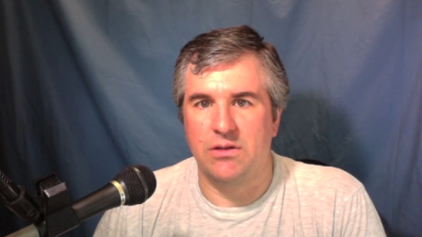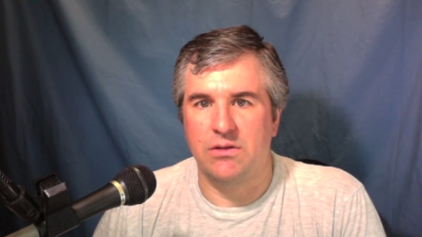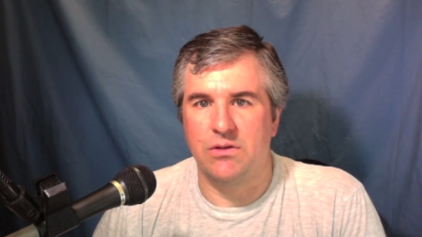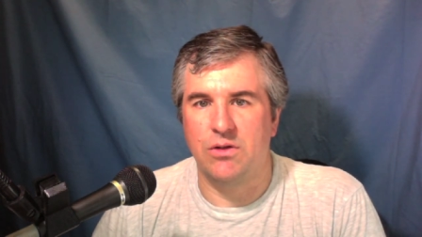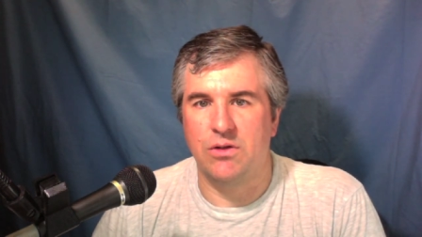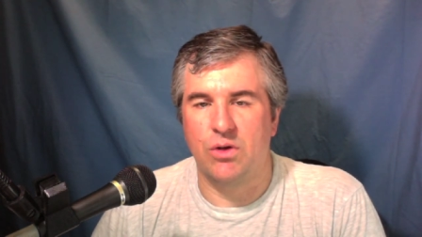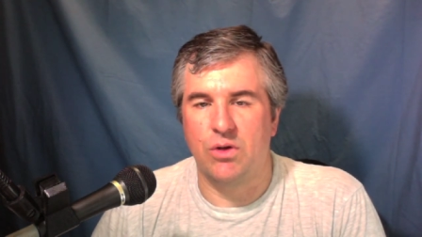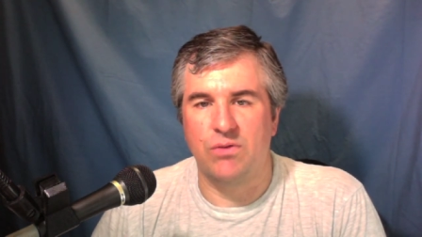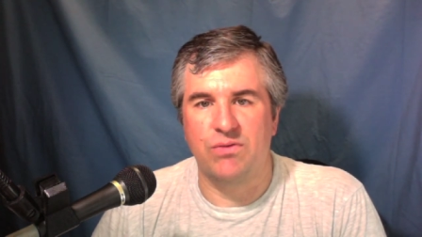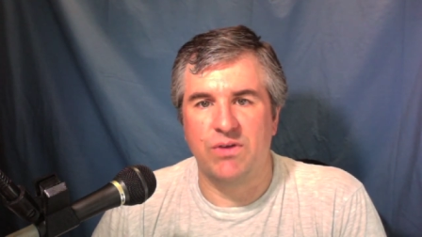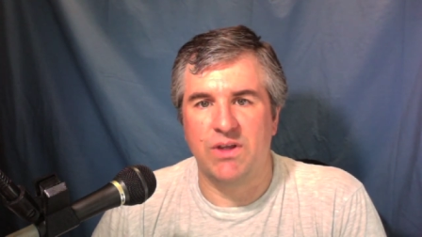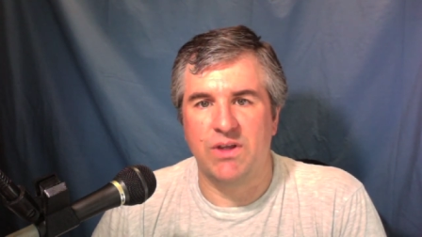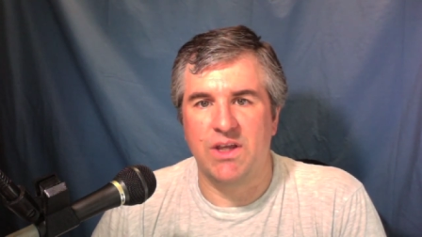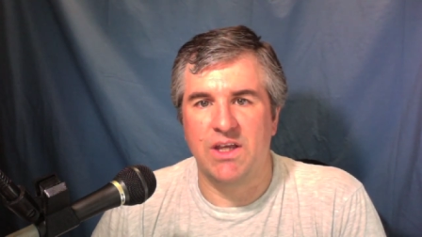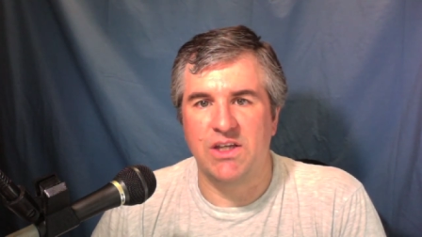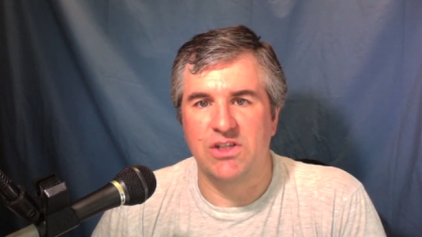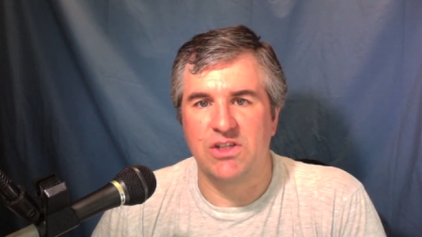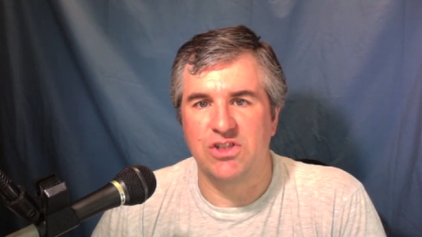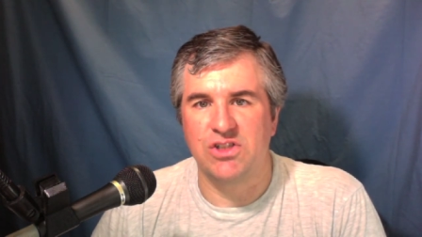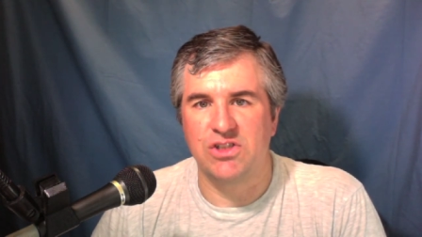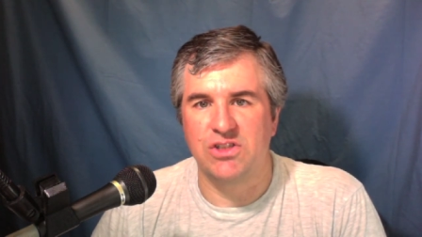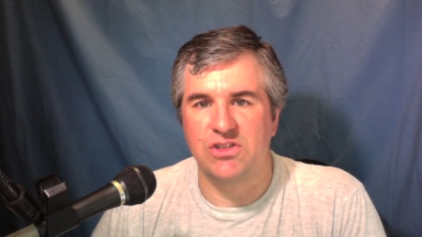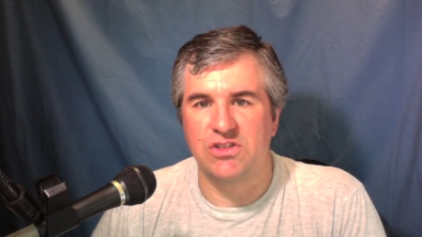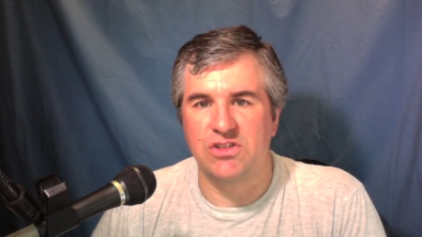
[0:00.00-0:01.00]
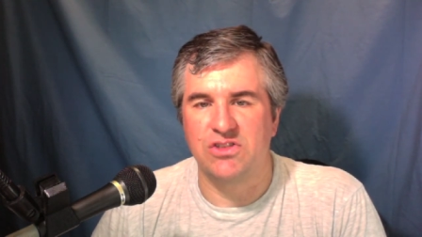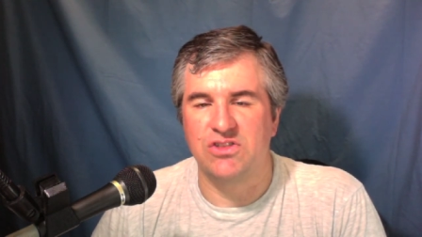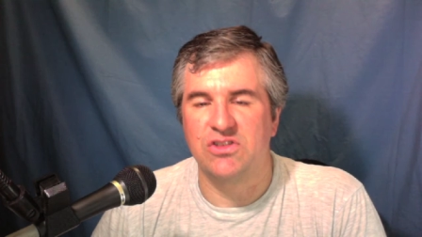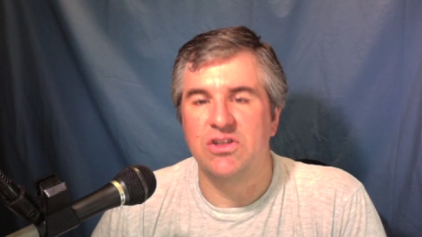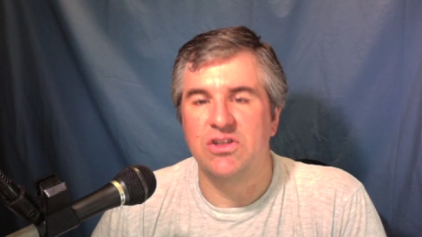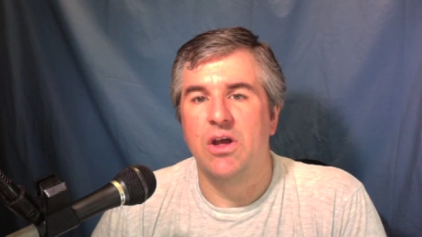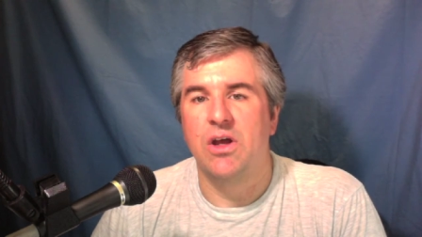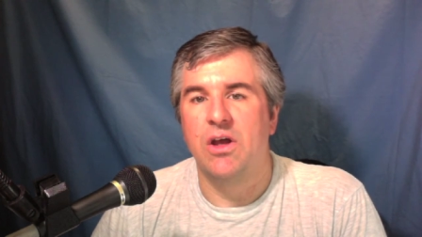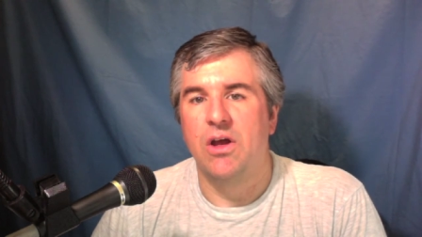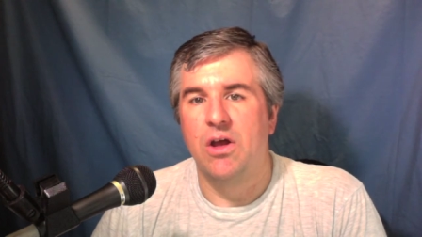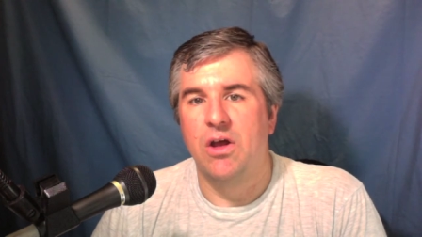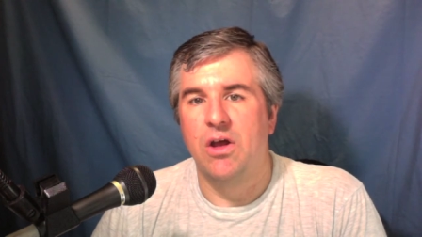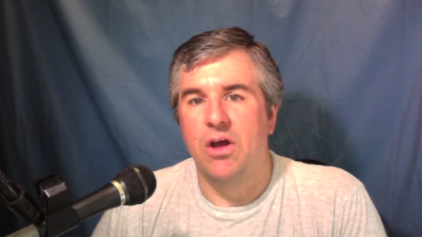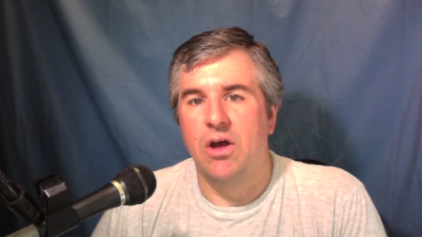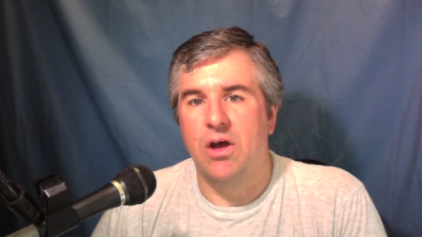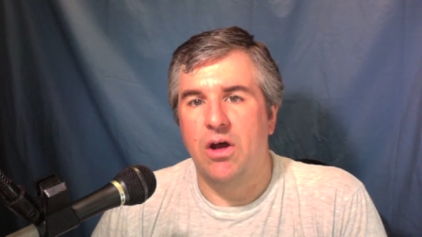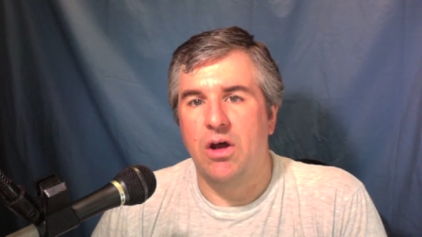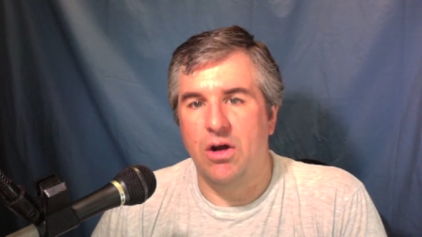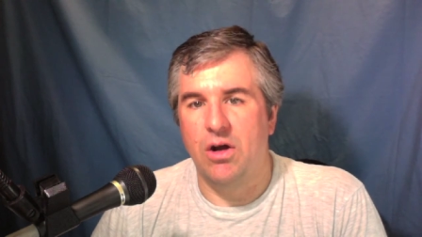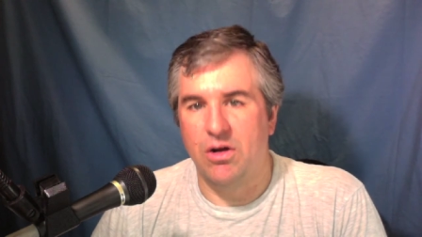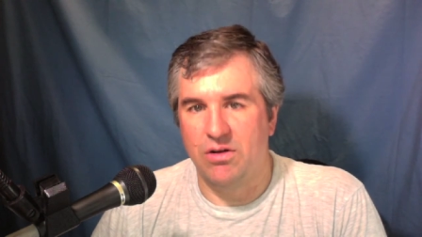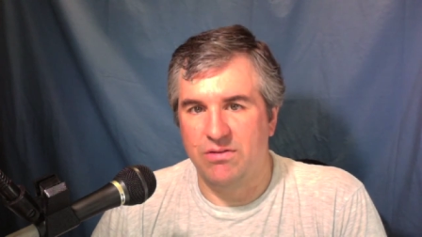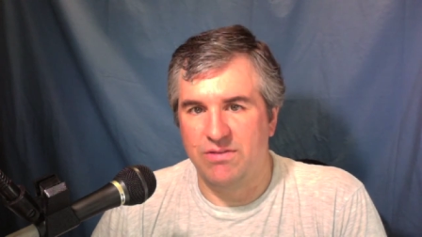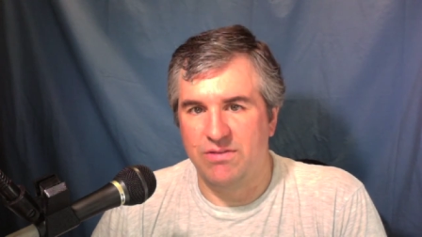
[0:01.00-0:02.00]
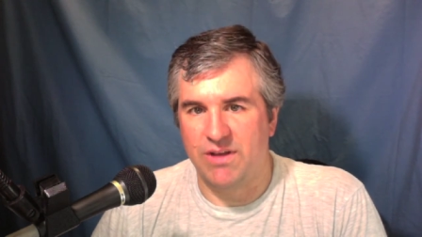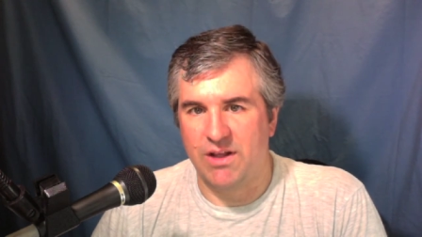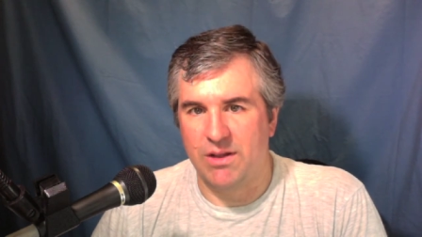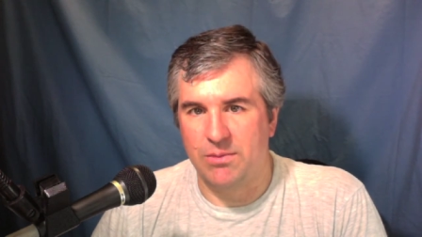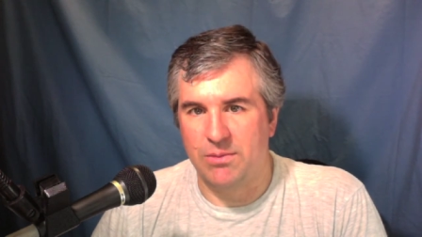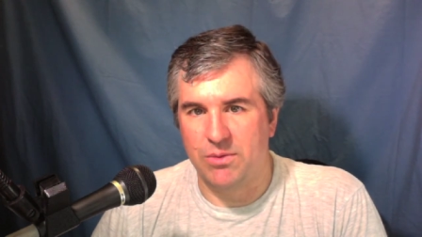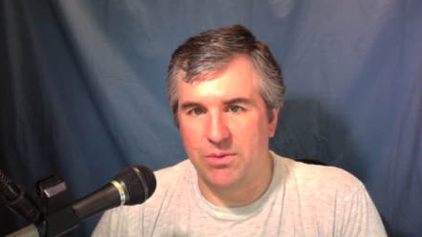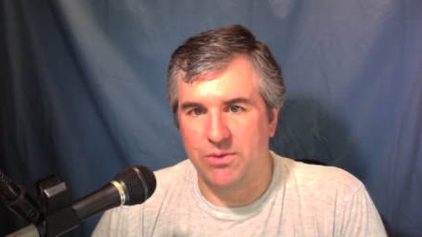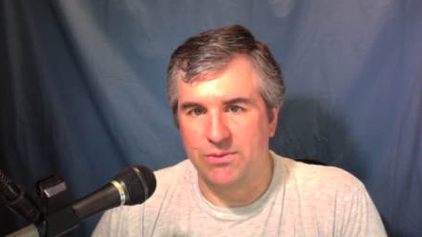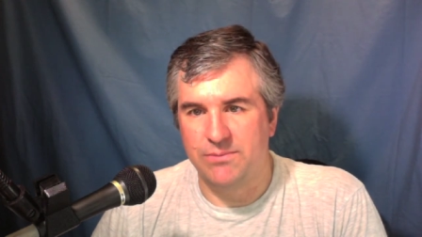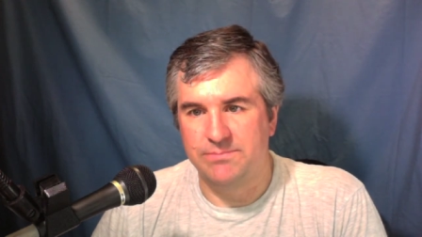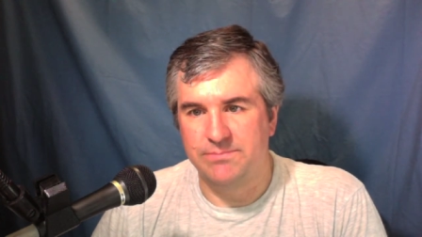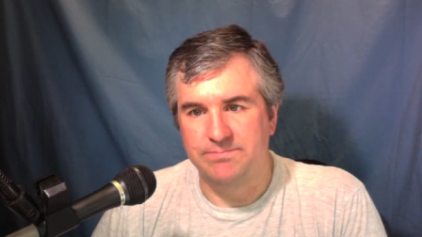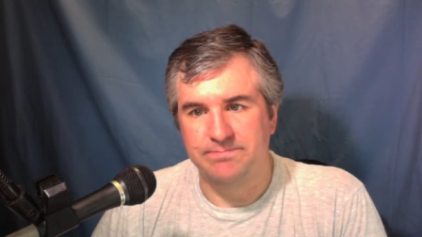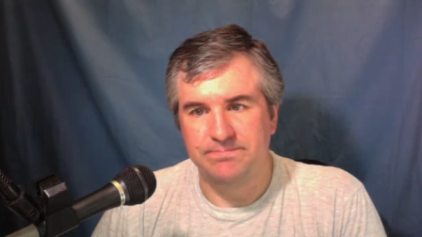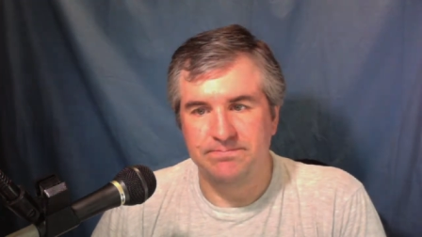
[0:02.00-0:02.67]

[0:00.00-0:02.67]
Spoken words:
notifications are available.